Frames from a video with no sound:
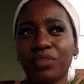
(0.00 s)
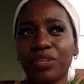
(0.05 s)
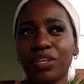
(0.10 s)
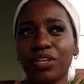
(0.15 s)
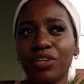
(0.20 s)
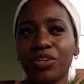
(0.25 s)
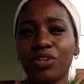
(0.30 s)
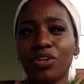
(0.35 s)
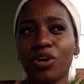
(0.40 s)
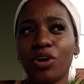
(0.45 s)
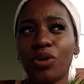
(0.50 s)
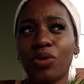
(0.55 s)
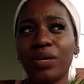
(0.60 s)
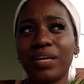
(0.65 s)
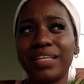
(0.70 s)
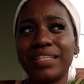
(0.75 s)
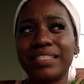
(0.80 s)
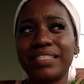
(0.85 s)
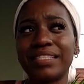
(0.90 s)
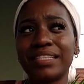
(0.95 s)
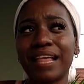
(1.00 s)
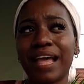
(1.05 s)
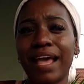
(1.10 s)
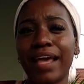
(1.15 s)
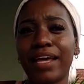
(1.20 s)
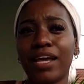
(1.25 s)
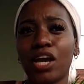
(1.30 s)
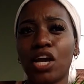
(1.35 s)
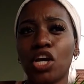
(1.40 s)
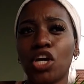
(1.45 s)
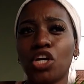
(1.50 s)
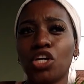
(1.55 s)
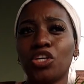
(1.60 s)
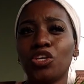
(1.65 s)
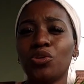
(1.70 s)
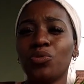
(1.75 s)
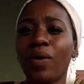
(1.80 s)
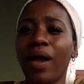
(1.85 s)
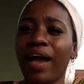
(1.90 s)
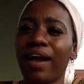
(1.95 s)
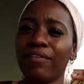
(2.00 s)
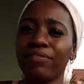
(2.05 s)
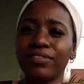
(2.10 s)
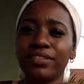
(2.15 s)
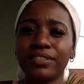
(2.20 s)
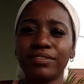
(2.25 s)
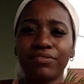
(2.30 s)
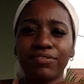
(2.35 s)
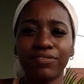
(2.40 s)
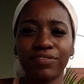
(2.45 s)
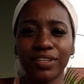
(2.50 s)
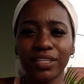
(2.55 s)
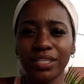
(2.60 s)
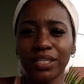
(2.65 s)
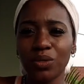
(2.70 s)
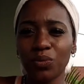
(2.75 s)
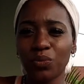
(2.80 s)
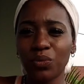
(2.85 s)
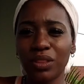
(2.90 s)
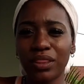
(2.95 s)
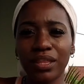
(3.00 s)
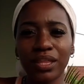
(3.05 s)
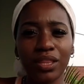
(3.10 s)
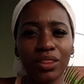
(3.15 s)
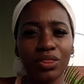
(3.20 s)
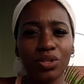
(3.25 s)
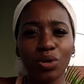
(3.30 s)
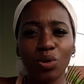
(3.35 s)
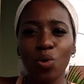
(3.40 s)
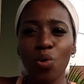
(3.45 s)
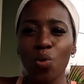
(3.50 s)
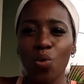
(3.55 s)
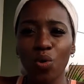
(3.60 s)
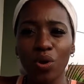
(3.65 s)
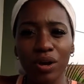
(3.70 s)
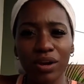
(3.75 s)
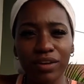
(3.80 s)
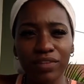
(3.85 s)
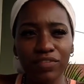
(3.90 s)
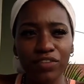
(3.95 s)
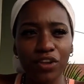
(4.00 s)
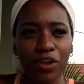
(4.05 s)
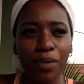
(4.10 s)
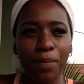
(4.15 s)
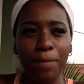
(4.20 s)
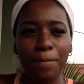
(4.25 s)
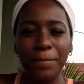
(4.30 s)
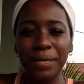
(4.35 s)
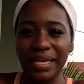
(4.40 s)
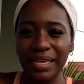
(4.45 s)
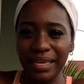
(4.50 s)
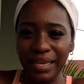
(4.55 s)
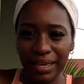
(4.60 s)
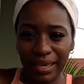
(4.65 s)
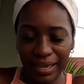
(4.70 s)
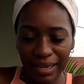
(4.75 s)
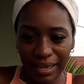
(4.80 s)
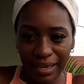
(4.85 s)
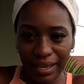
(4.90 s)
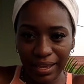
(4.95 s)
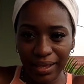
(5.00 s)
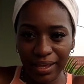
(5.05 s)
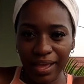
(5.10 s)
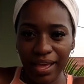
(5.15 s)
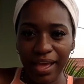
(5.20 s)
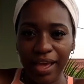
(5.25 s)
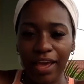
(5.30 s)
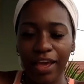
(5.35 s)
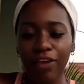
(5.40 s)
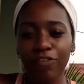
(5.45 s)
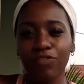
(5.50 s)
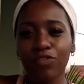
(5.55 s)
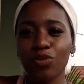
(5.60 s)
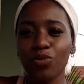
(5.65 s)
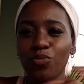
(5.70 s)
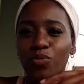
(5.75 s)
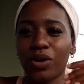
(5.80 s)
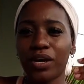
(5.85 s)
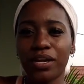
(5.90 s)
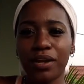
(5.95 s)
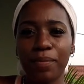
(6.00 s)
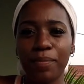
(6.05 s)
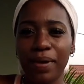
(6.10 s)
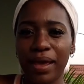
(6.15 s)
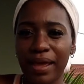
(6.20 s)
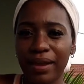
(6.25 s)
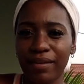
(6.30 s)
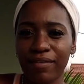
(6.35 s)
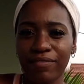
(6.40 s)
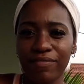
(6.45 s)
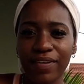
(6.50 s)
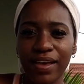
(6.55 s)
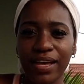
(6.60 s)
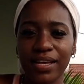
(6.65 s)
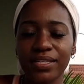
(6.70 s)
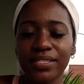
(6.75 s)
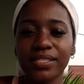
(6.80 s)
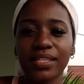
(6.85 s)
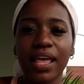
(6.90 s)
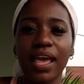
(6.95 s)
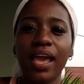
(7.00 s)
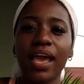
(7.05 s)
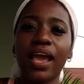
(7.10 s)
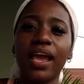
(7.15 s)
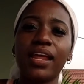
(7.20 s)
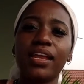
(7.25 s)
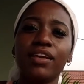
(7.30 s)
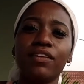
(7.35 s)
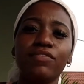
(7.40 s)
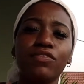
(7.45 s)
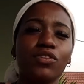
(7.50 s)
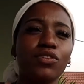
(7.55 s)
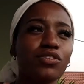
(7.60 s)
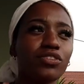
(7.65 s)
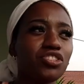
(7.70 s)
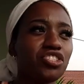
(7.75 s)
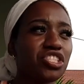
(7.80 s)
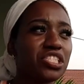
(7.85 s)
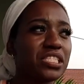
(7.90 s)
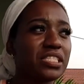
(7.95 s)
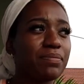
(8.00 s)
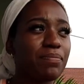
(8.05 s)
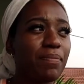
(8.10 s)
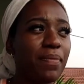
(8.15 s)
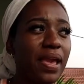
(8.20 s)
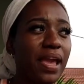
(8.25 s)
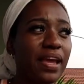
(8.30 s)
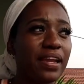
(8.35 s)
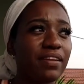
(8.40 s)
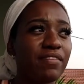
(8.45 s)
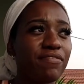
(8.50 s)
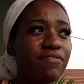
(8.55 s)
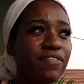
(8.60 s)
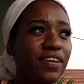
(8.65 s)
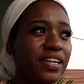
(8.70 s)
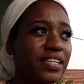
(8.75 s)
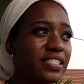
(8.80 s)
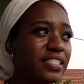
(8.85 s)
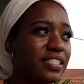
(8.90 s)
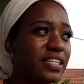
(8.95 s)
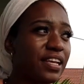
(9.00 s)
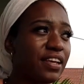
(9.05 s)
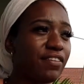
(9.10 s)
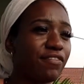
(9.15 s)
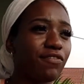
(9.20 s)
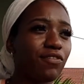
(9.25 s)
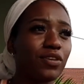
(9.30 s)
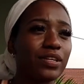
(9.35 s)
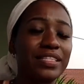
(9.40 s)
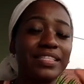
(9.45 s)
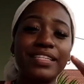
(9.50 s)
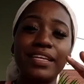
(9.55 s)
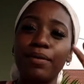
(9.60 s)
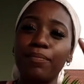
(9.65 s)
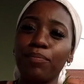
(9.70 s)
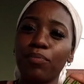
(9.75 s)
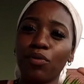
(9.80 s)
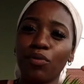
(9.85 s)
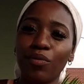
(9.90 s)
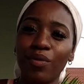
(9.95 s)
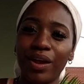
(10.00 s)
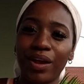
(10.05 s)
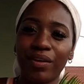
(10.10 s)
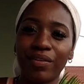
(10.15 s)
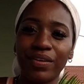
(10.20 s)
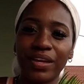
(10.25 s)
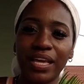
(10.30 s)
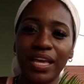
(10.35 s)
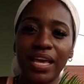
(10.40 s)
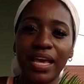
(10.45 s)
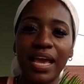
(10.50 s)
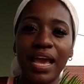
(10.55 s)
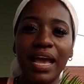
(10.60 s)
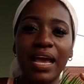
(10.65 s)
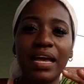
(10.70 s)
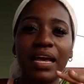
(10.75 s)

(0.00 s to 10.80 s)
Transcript: You know, it's like you have to feel it within the core of your being if you want to manifest. And if you're just manifesting for temporary